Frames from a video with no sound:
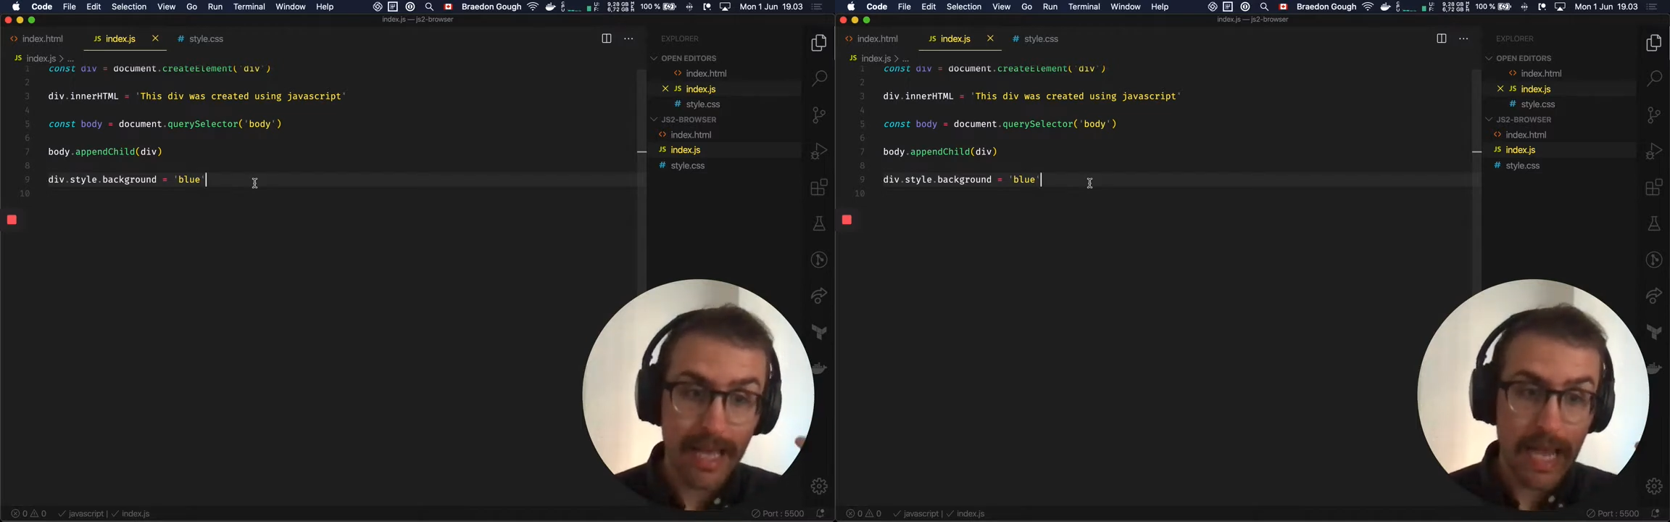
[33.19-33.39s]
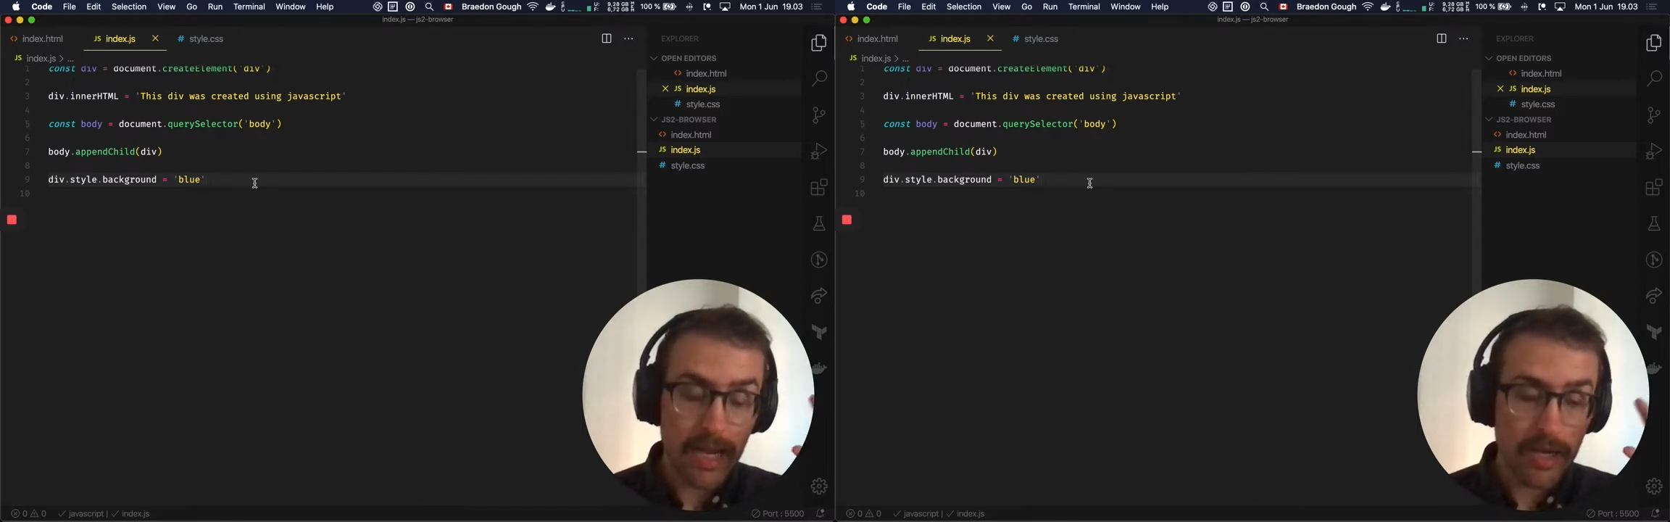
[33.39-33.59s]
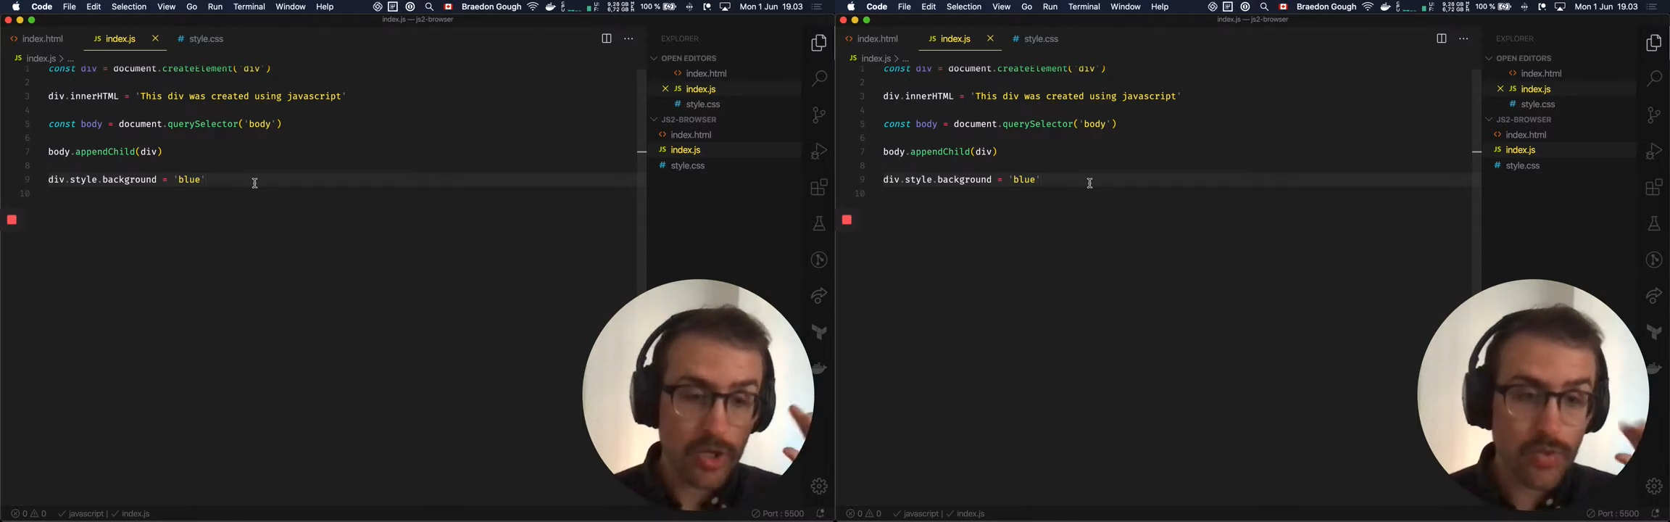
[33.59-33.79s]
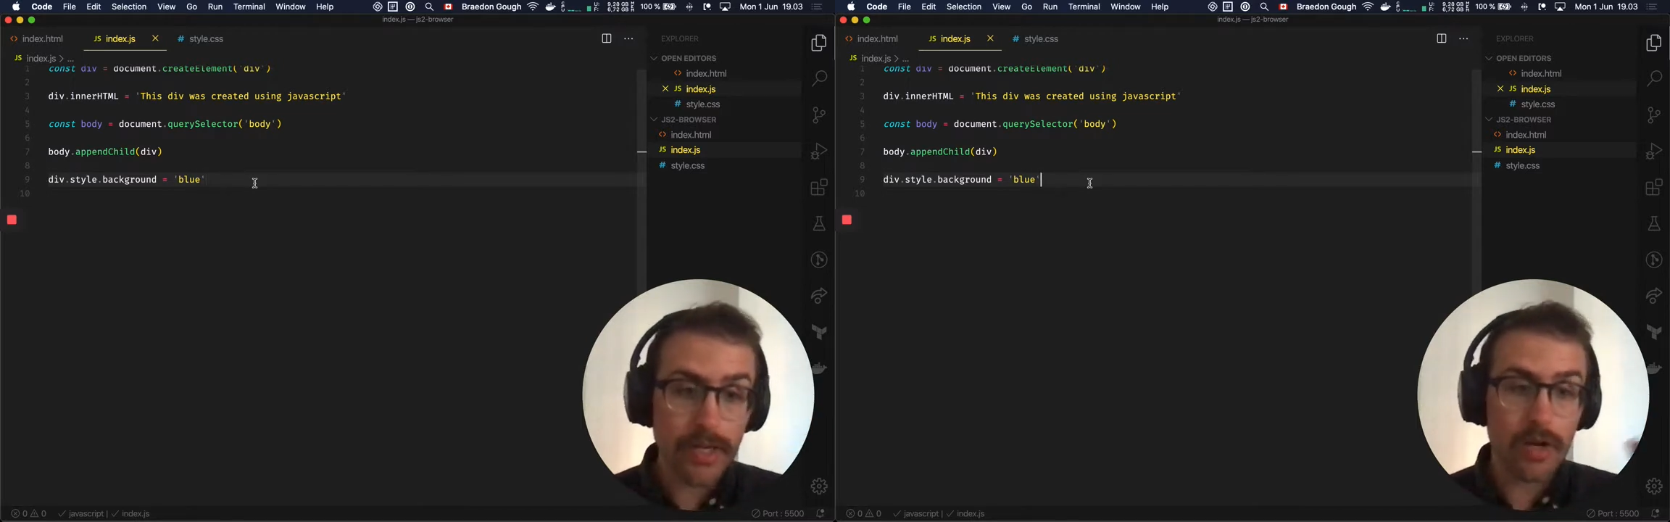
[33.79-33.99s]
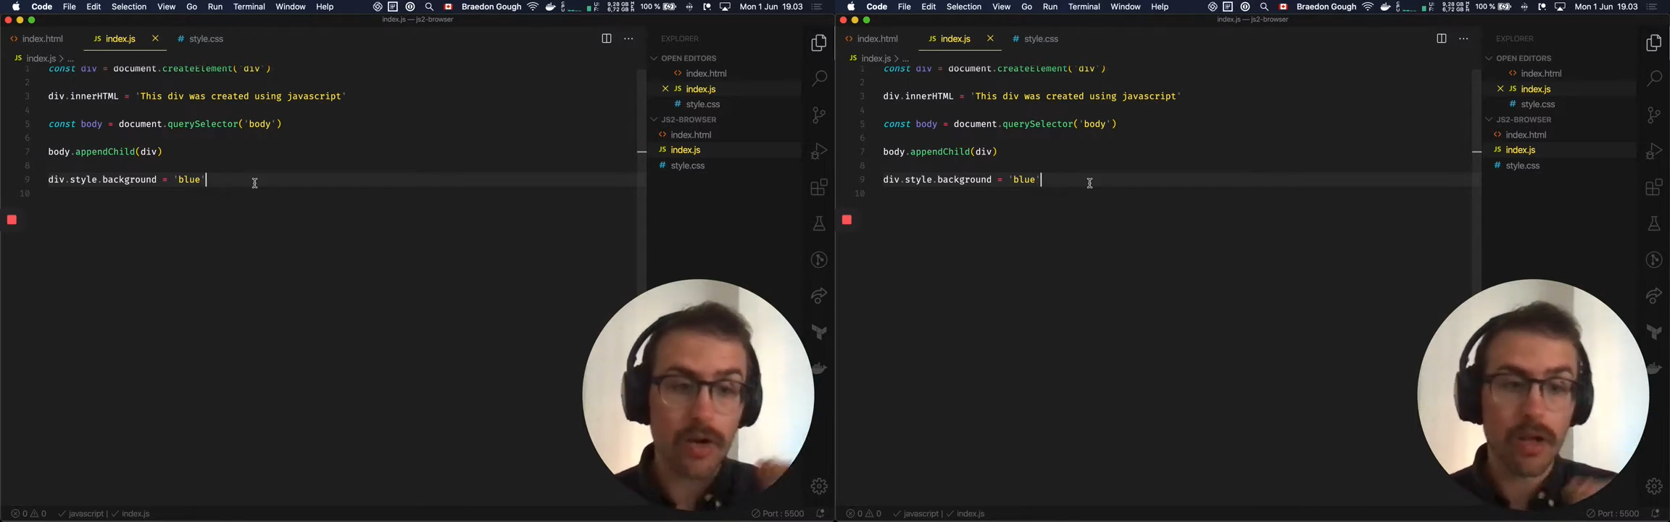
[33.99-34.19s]
and
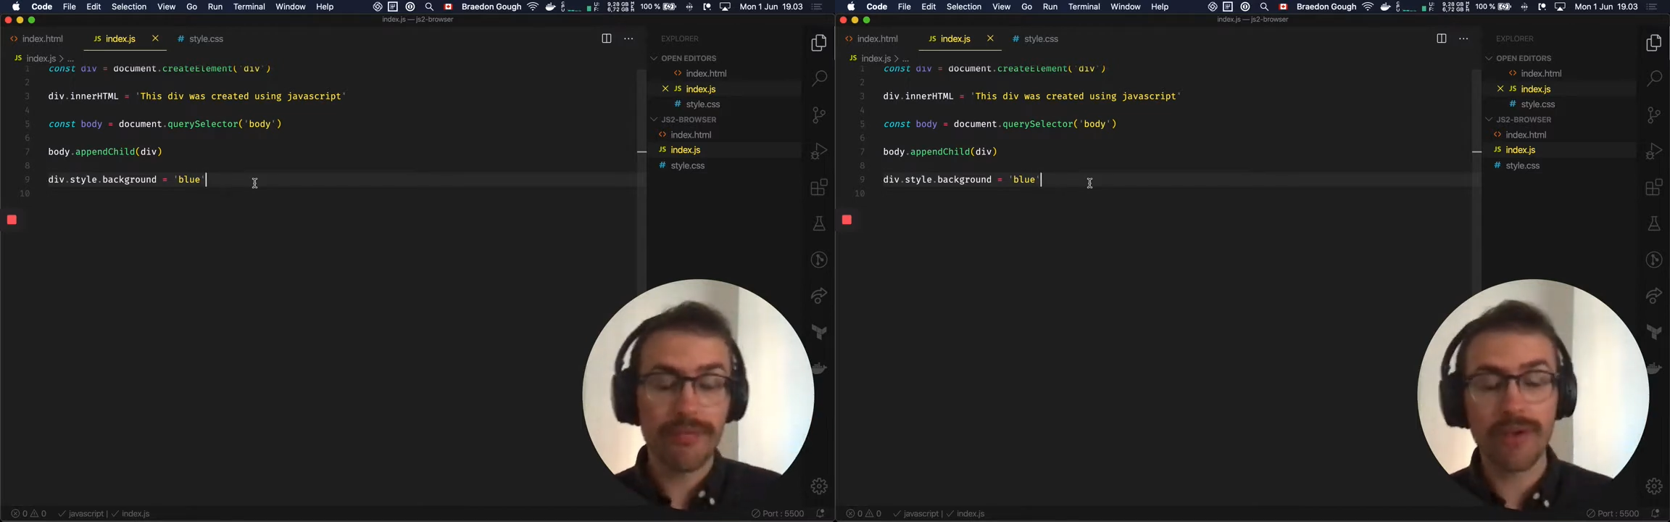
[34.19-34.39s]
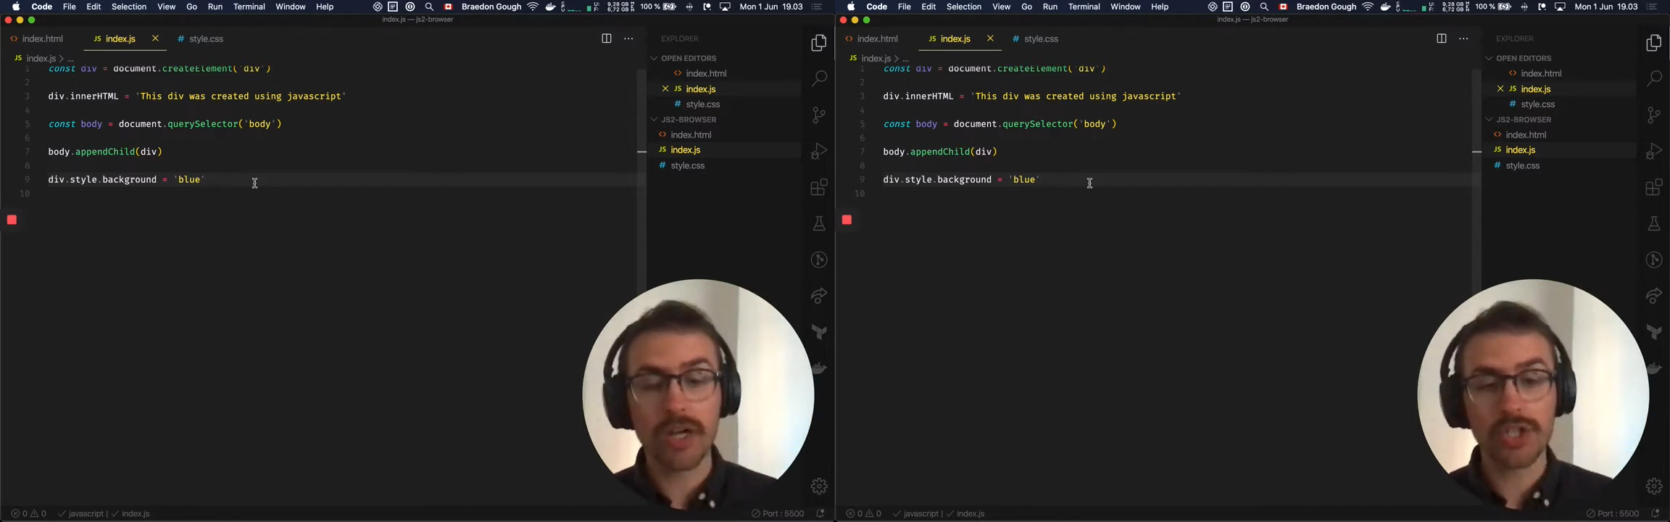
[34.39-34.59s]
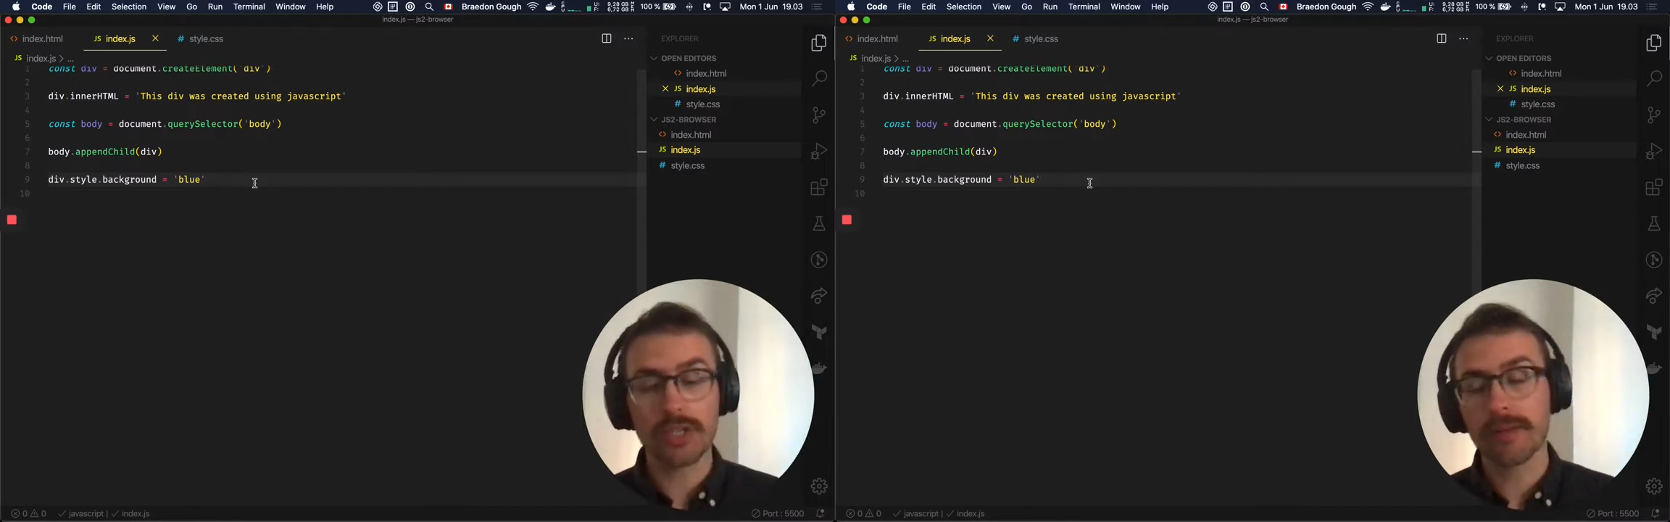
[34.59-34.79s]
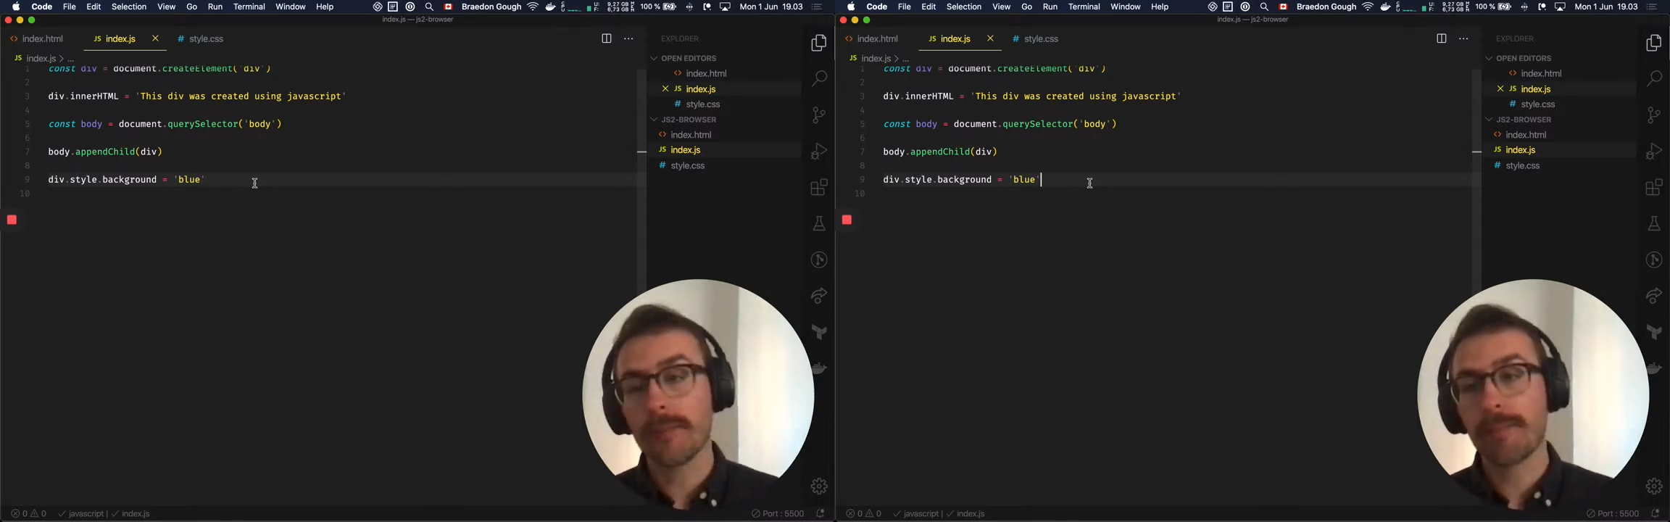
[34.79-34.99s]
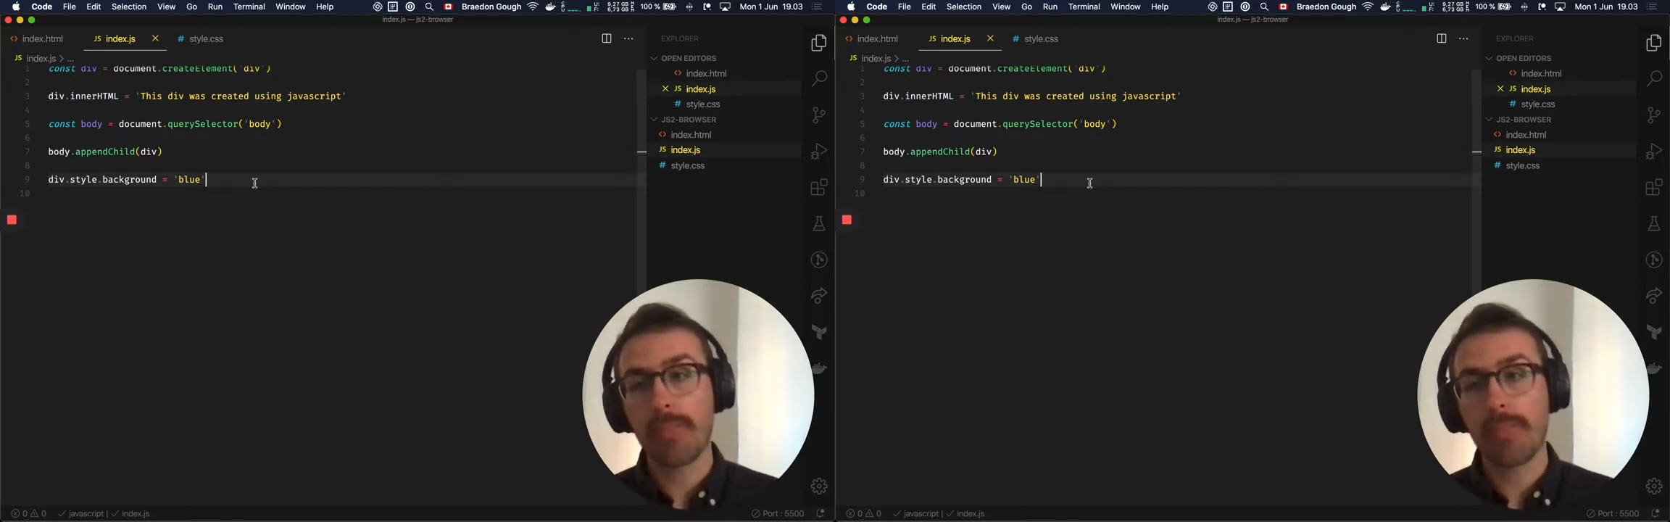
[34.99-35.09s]
trigger a function